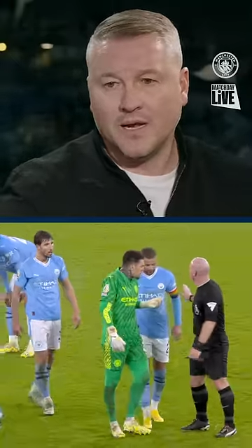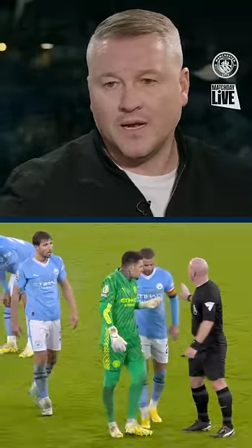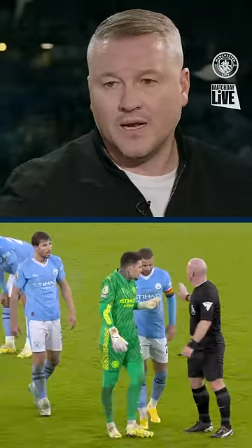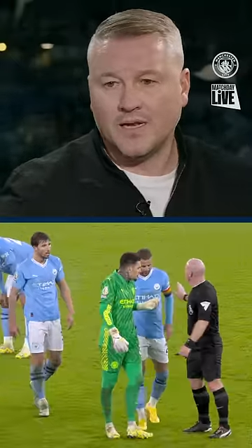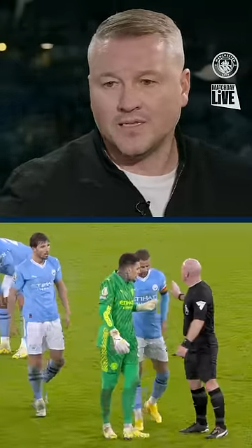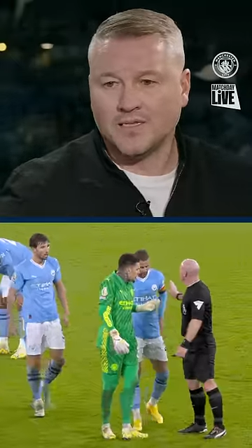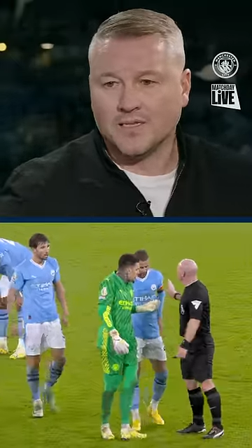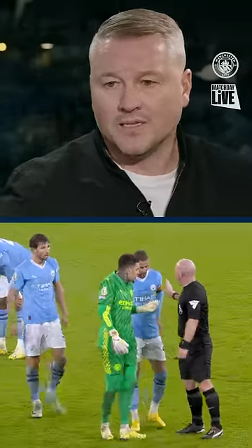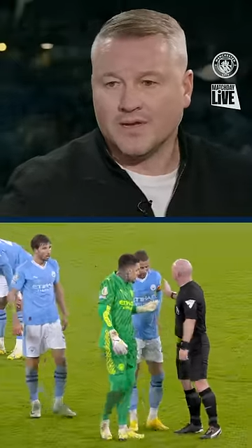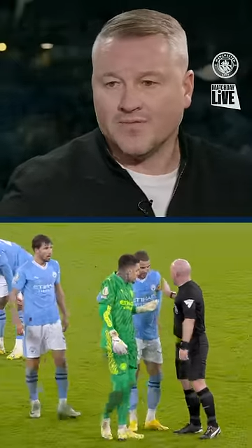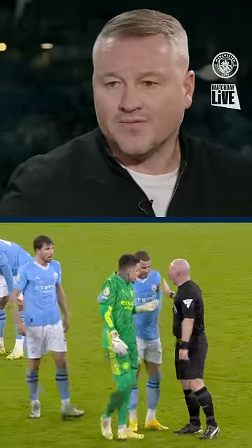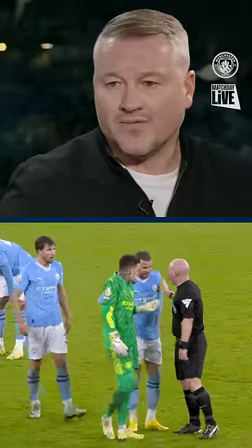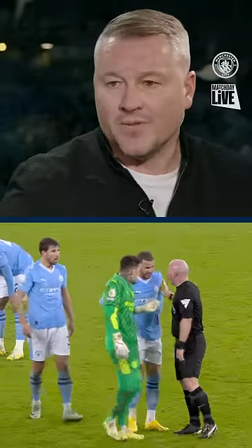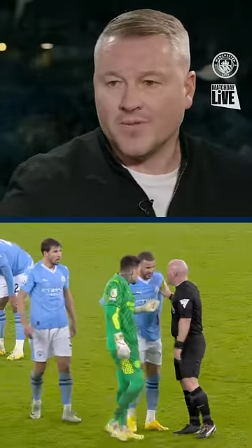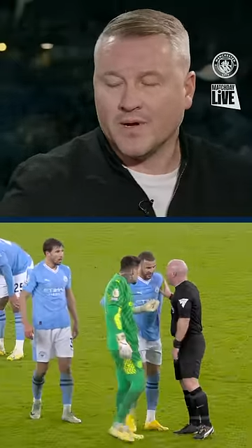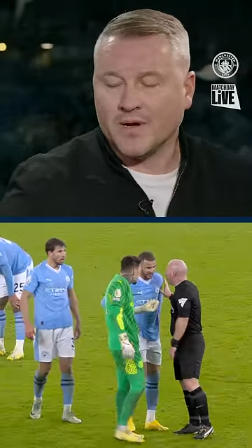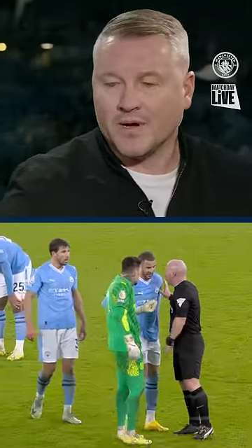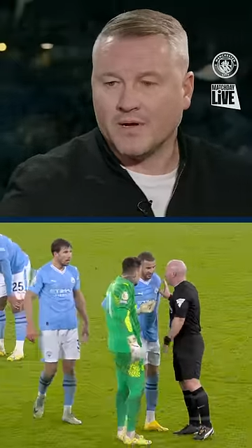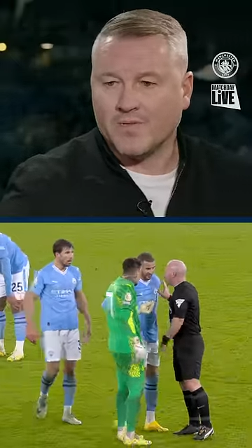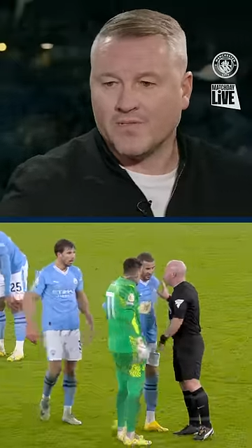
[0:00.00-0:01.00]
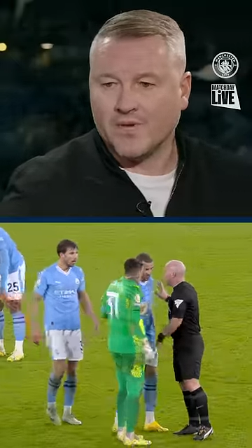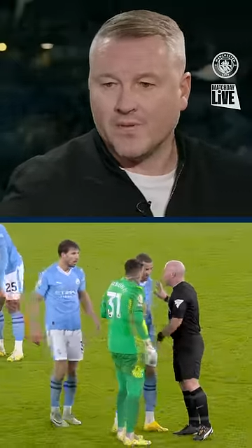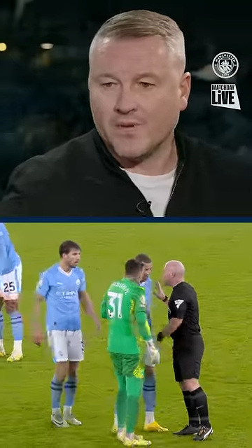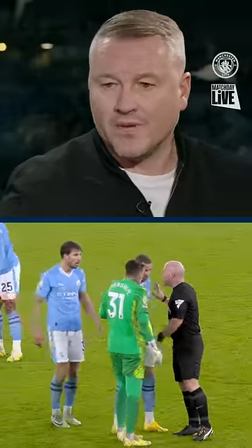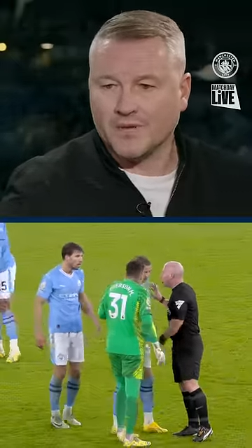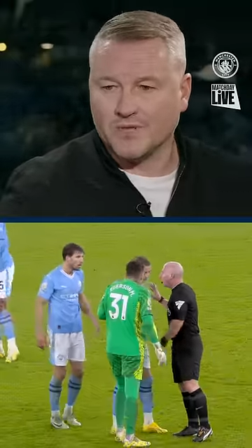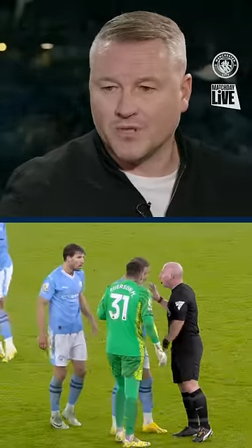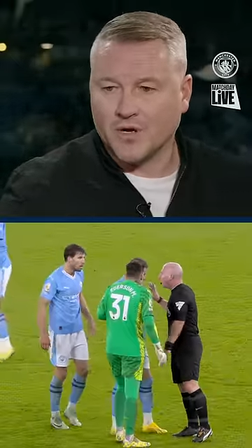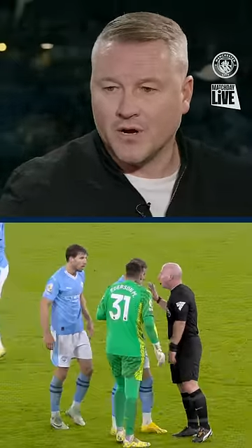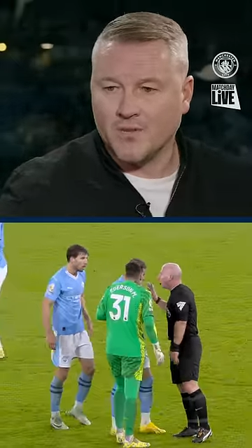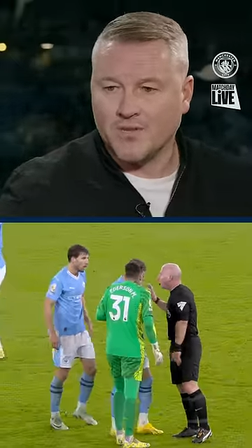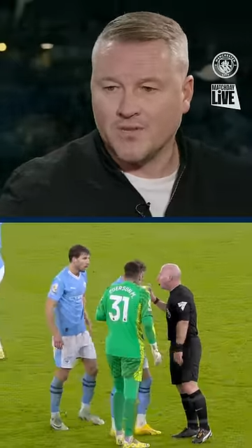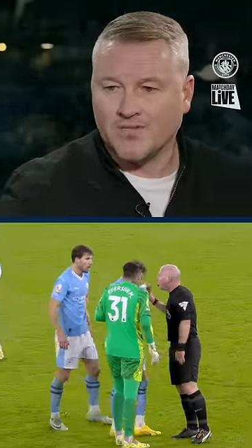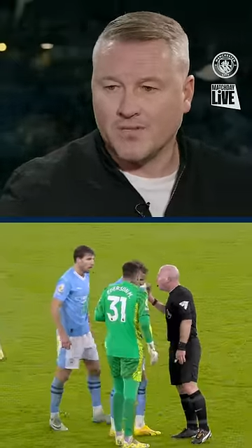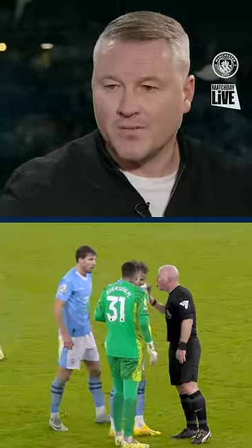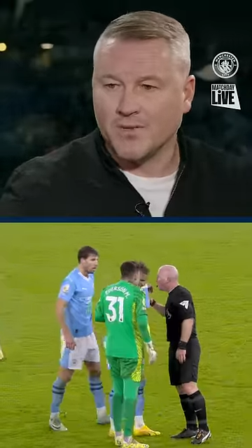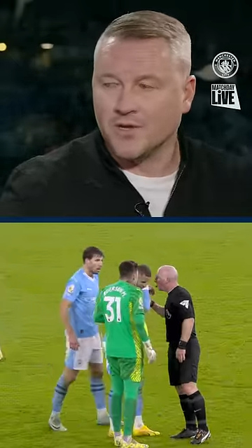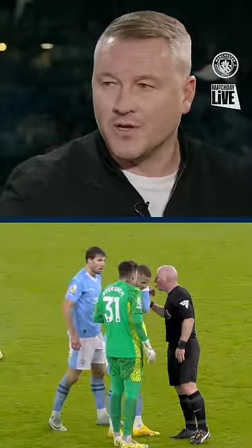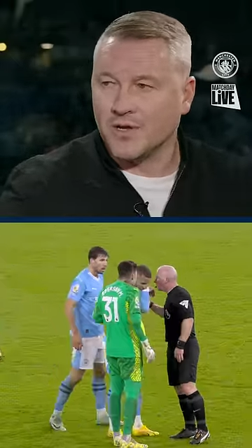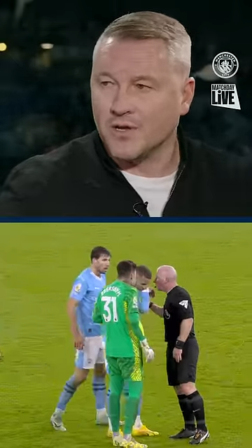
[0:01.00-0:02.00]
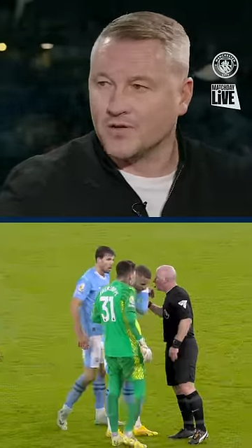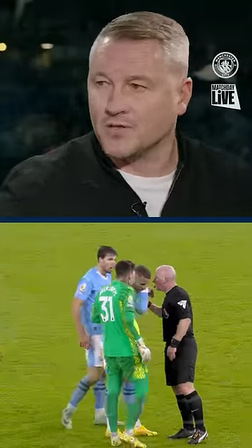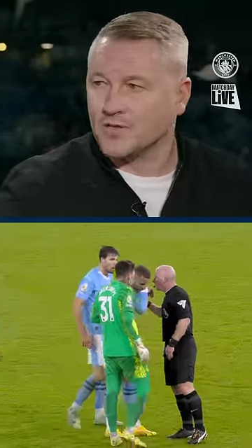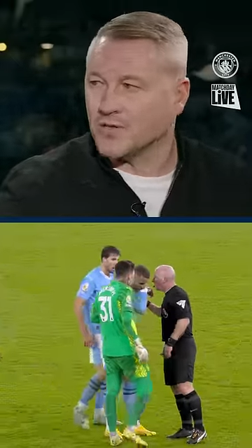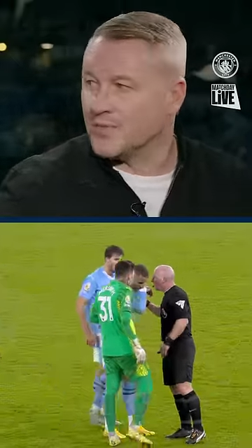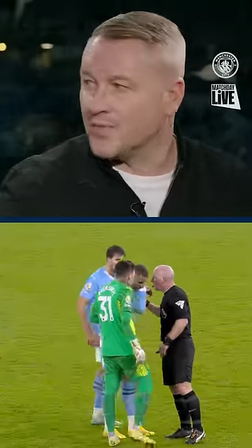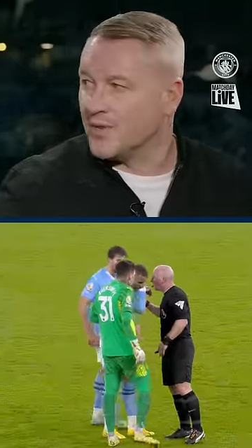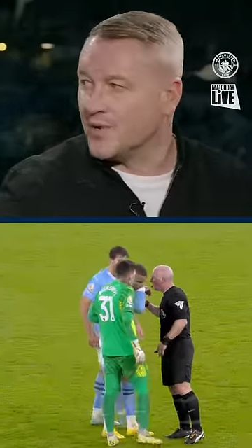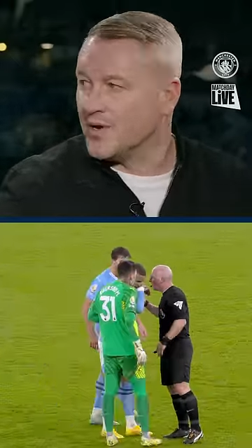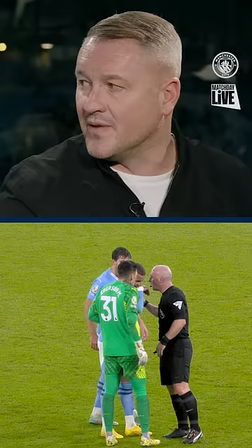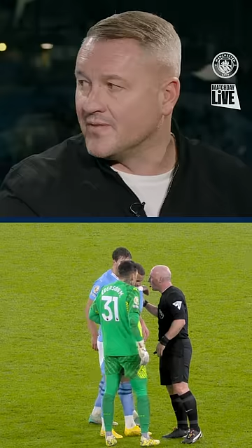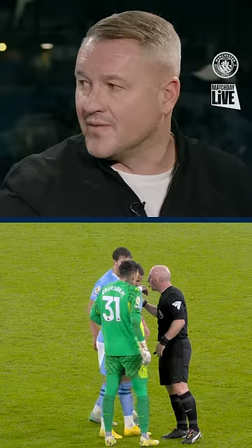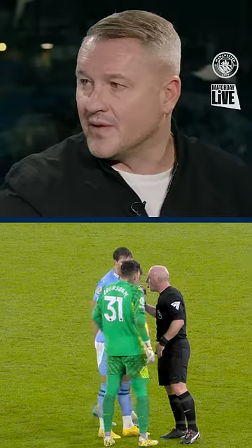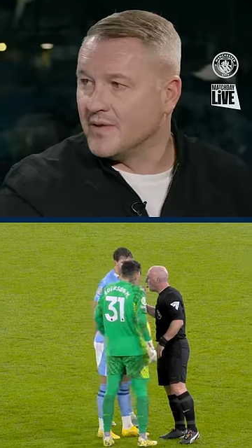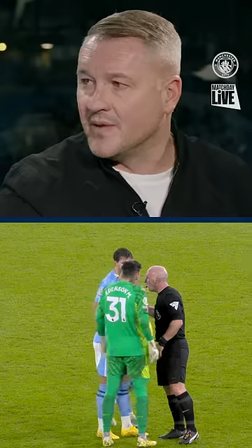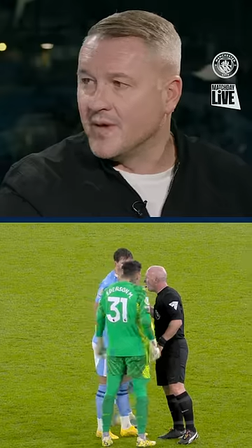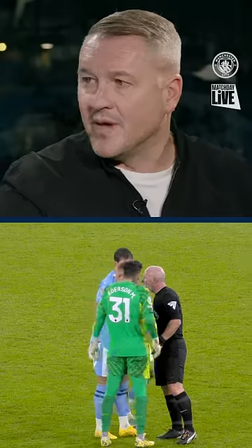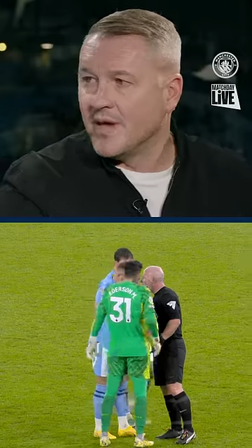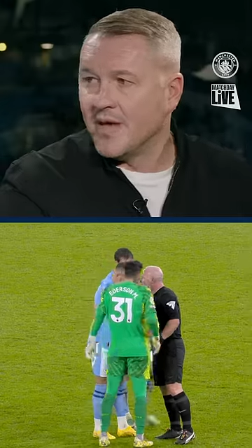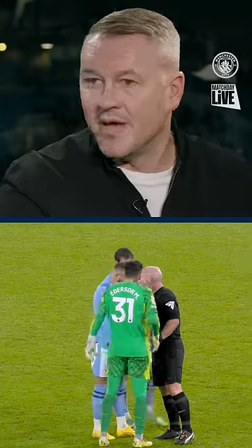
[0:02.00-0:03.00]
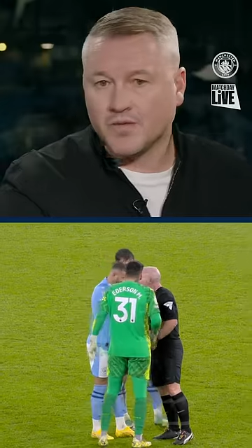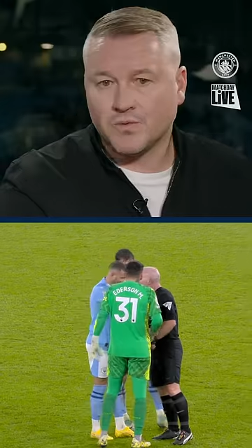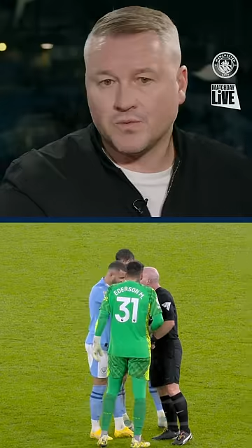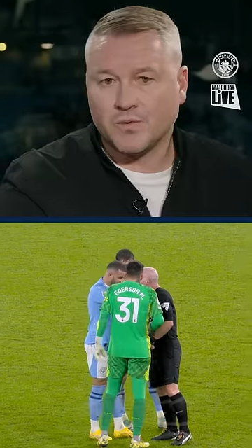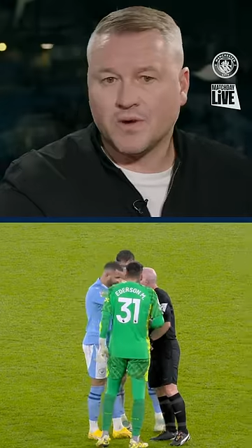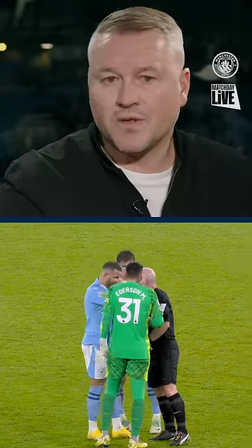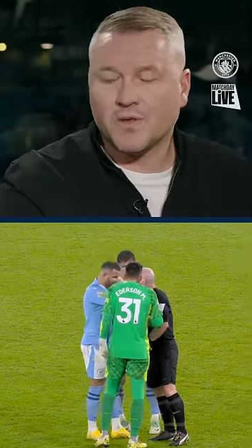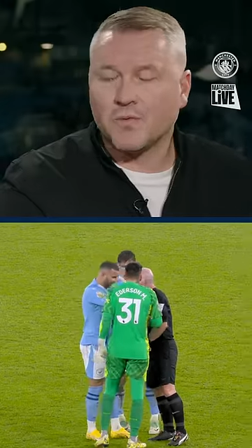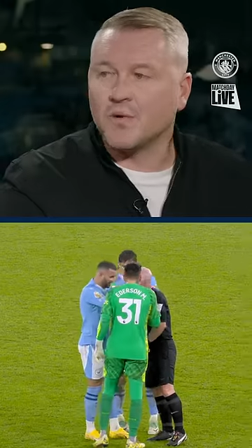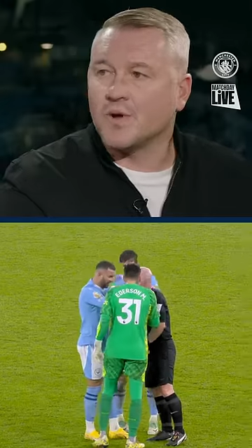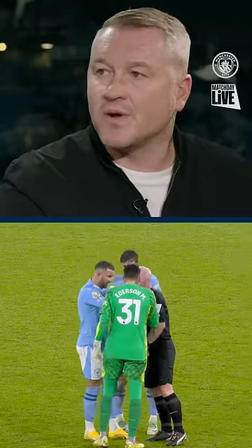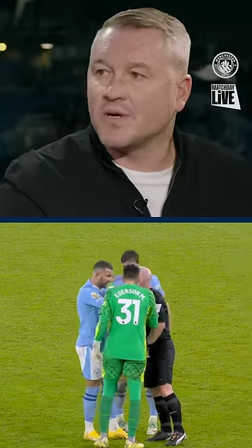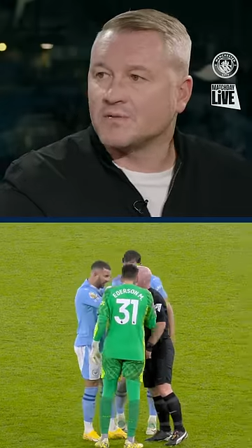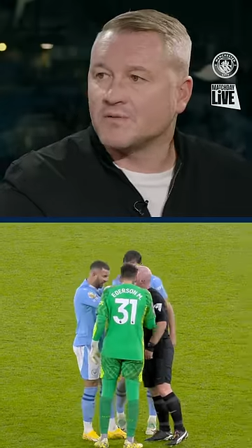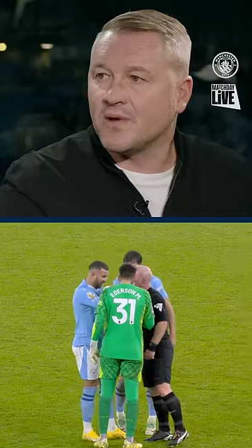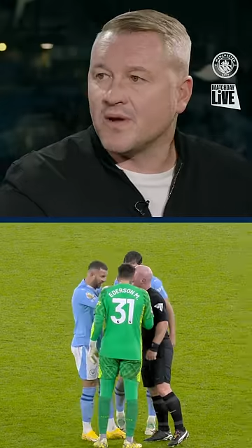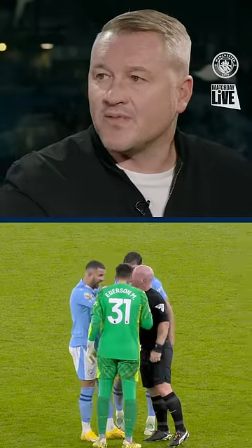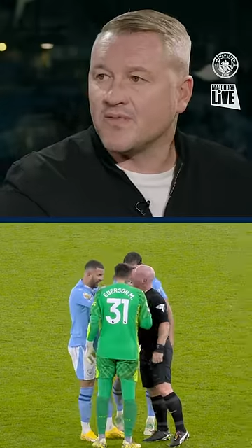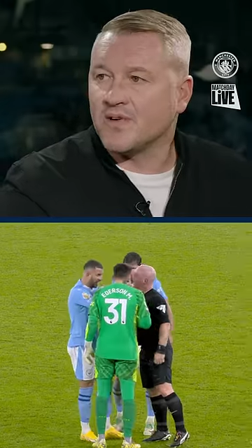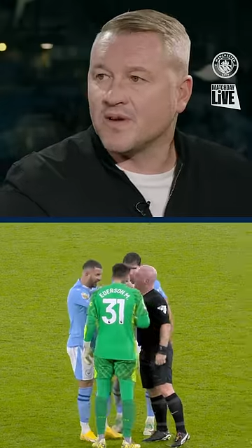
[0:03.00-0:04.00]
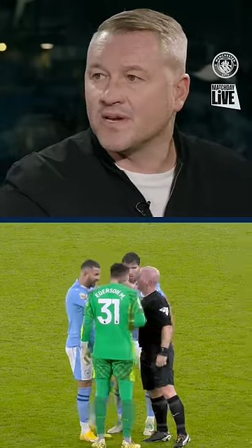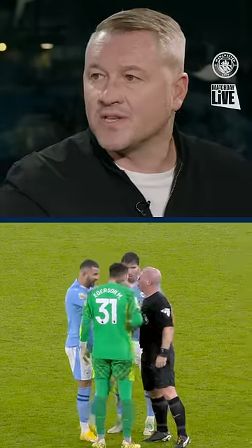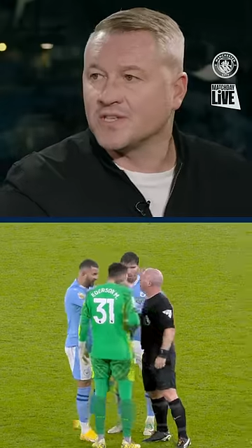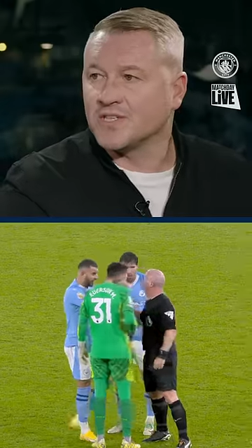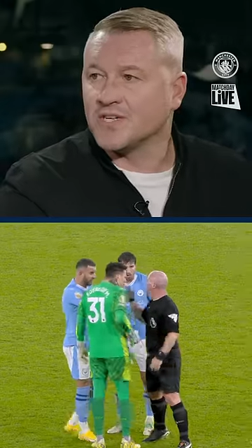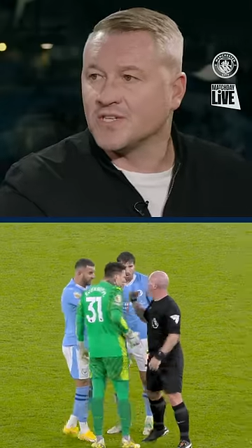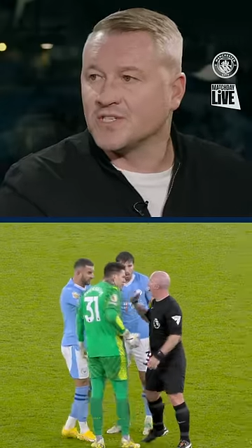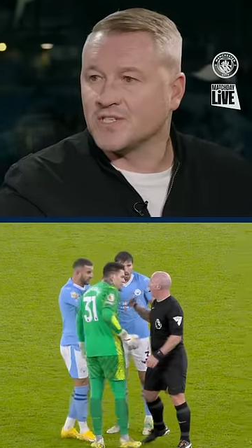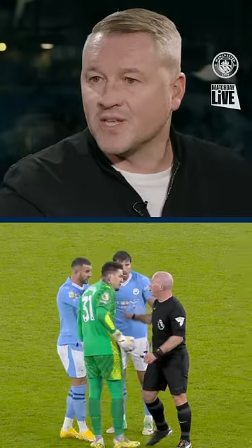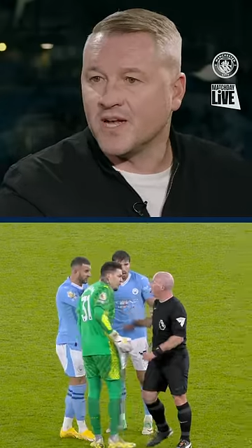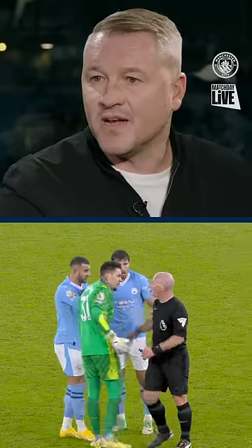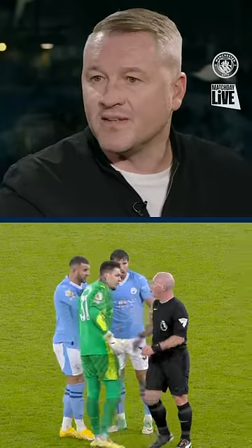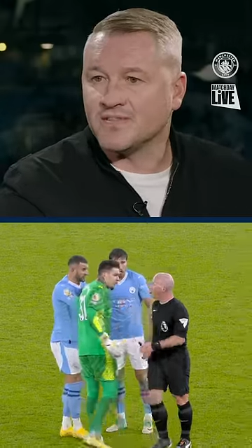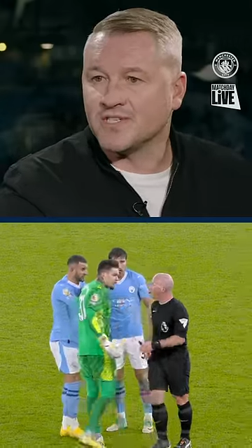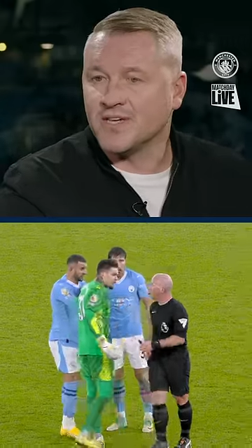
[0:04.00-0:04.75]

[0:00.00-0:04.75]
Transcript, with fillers: Listen, from a neutral point of view, it's one of the worst refereeing decisions that I've